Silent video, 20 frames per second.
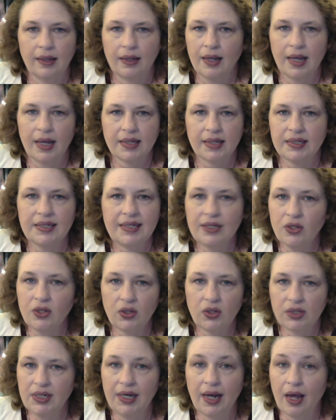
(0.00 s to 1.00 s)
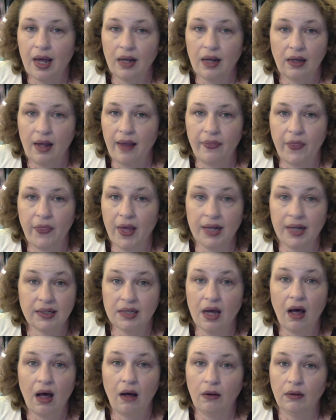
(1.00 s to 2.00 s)
I still did not like that
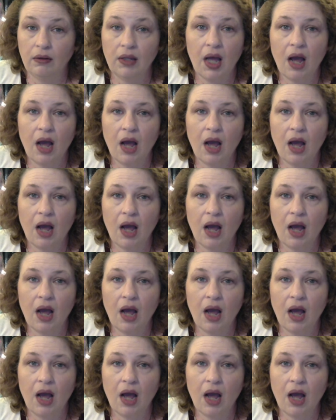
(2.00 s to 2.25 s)
doll.